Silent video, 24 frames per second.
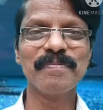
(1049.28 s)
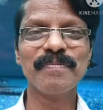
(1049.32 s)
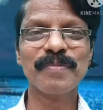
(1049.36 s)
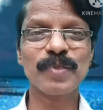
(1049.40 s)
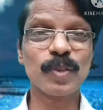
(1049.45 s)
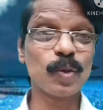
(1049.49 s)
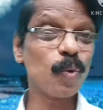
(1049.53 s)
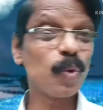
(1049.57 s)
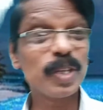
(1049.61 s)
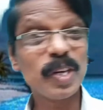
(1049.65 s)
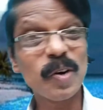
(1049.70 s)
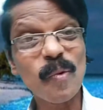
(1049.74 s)

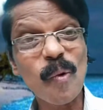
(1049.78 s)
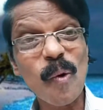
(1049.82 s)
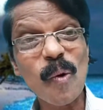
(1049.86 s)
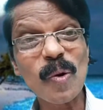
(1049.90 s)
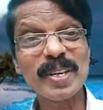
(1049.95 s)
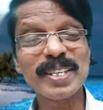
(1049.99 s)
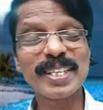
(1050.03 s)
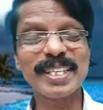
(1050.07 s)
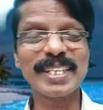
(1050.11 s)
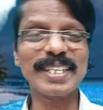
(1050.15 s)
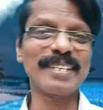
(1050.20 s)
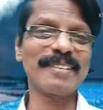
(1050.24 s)
through the
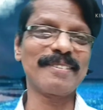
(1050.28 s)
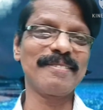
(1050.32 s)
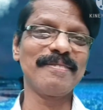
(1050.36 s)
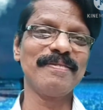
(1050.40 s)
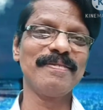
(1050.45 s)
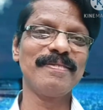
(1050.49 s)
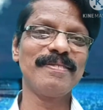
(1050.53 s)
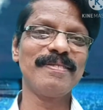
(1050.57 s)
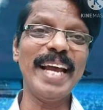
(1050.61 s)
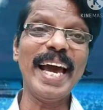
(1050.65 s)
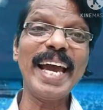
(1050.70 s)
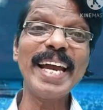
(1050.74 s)
water
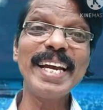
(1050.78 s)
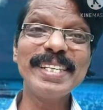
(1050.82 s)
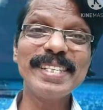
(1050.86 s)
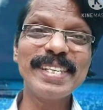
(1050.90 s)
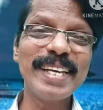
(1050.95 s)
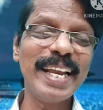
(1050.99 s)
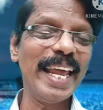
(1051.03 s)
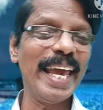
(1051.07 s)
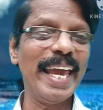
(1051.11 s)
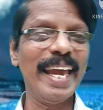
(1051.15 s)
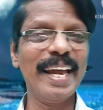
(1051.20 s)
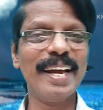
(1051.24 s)

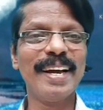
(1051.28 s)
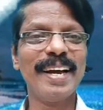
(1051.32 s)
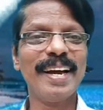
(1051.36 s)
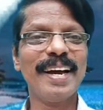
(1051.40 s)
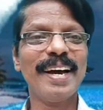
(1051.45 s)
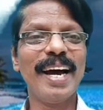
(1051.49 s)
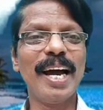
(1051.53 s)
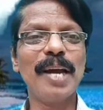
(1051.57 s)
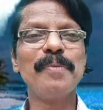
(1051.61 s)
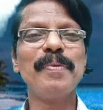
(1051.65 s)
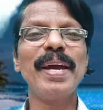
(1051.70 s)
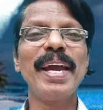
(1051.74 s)
nicely.
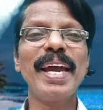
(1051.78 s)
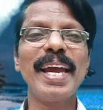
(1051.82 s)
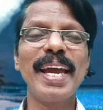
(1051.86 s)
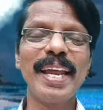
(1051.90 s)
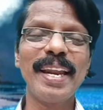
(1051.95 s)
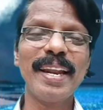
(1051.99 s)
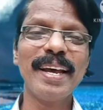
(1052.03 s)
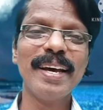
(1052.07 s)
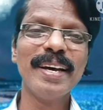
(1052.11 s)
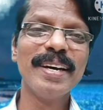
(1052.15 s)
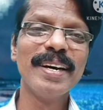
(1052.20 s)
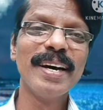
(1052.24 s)
At
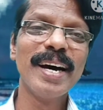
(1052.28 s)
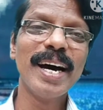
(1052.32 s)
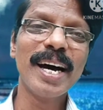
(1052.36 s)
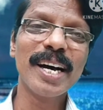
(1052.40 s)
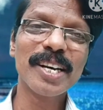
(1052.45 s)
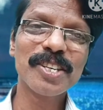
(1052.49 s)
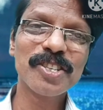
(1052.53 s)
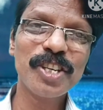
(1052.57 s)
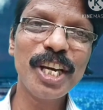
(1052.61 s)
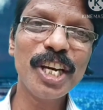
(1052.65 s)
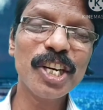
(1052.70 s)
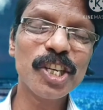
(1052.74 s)

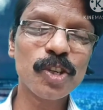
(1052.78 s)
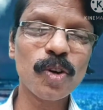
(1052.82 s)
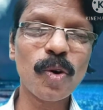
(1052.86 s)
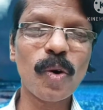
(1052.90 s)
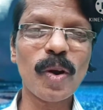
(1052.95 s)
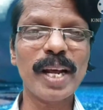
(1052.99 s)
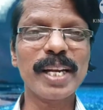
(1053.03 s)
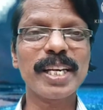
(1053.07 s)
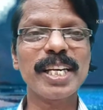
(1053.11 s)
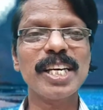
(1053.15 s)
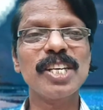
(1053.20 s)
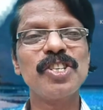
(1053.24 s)

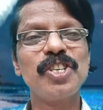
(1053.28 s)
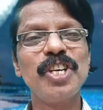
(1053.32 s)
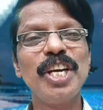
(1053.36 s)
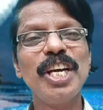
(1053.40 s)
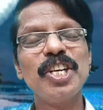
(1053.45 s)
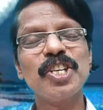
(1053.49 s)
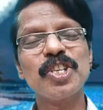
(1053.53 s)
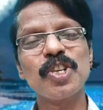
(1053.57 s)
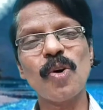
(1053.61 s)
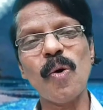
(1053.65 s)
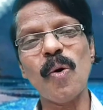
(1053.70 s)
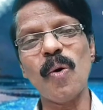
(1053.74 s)
a
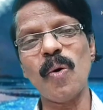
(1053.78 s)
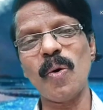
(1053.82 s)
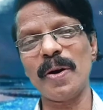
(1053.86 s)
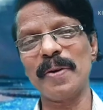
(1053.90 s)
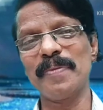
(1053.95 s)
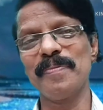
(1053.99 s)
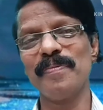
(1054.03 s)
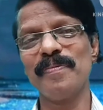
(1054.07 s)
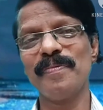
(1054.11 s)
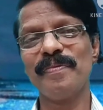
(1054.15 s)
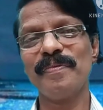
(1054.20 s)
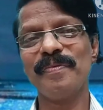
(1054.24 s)
seashore.
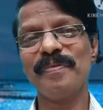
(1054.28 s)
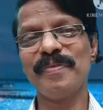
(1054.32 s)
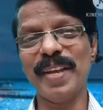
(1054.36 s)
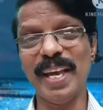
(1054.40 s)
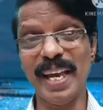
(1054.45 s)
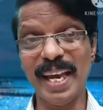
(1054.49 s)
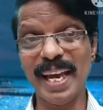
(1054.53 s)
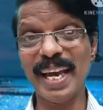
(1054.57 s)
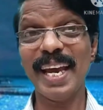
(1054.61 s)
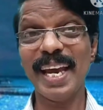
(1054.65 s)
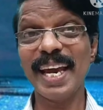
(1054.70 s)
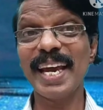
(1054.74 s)

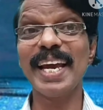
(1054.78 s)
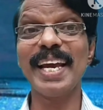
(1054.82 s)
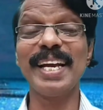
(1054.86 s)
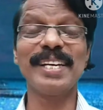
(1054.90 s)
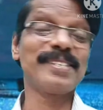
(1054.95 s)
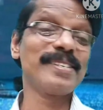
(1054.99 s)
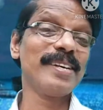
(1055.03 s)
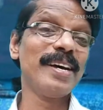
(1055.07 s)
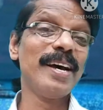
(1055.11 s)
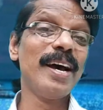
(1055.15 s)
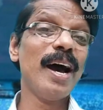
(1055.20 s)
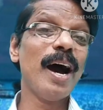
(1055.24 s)

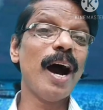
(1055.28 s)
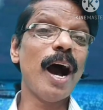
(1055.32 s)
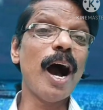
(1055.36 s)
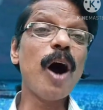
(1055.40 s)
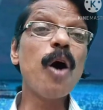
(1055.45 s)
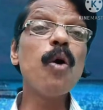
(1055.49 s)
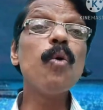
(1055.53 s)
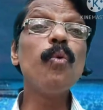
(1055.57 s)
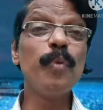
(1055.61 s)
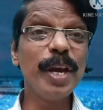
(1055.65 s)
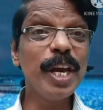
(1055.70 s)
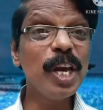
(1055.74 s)
Yes,
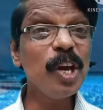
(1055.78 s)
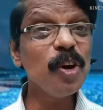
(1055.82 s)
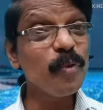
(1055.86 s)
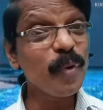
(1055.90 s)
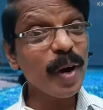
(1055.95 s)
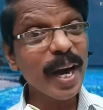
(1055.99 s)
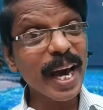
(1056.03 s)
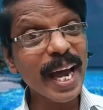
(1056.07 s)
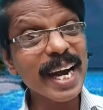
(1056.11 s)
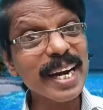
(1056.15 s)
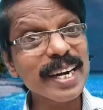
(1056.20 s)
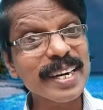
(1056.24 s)
how we
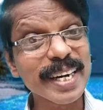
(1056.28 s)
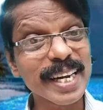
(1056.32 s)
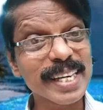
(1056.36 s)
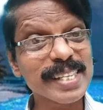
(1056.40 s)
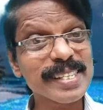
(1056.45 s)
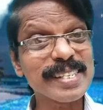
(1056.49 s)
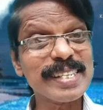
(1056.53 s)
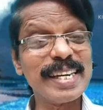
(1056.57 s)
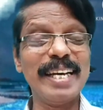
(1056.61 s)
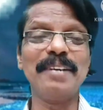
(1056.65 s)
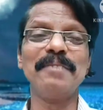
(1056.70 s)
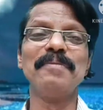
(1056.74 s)
were
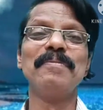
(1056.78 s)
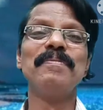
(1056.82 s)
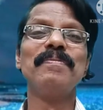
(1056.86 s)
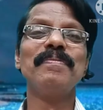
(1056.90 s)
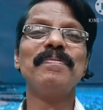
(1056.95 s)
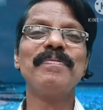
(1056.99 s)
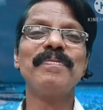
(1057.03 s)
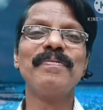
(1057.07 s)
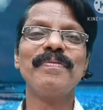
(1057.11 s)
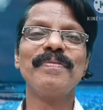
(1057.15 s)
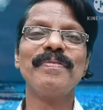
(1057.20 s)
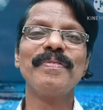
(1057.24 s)
dressed
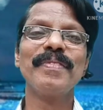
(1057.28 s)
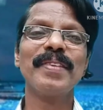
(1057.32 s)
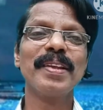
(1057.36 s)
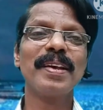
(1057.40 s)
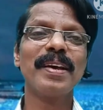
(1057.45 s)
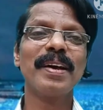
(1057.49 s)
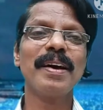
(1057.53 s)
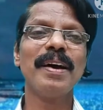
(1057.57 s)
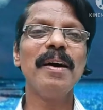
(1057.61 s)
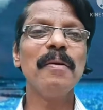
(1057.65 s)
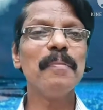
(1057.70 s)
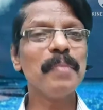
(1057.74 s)

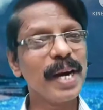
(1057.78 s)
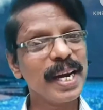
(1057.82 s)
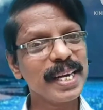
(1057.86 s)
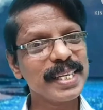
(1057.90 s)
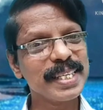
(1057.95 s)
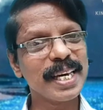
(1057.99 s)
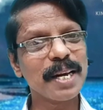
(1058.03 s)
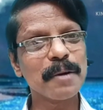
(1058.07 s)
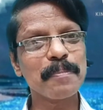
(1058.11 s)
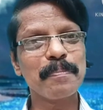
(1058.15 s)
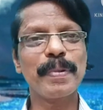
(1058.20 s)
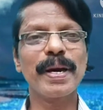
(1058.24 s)
by
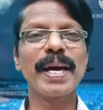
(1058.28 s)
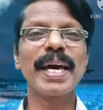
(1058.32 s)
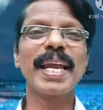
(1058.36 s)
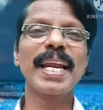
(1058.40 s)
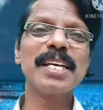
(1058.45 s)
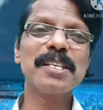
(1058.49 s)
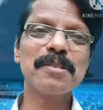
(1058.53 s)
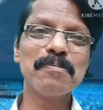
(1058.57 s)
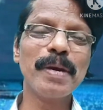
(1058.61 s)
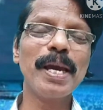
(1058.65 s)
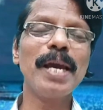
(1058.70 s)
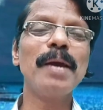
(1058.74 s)
their
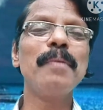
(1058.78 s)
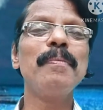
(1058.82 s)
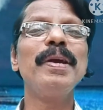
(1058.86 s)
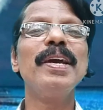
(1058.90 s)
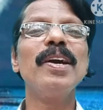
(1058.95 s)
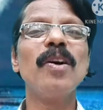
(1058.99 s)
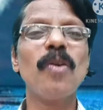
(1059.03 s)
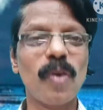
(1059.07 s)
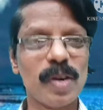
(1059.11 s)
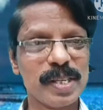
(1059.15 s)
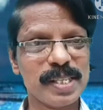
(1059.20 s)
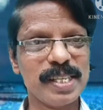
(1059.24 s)
parents maybe
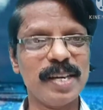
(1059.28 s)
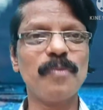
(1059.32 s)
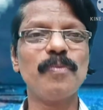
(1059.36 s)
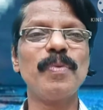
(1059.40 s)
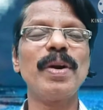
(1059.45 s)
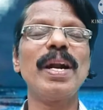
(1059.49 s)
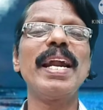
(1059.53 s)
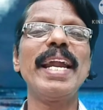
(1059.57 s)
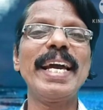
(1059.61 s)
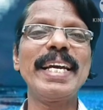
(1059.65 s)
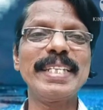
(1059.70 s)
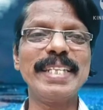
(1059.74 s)
or
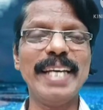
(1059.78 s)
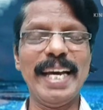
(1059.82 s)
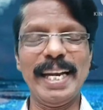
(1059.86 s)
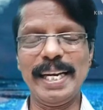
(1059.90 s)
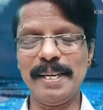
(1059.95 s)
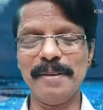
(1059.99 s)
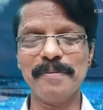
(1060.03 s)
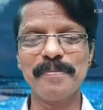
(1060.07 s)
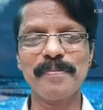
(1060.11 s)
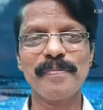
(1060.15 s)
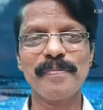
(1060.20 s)
someone like that.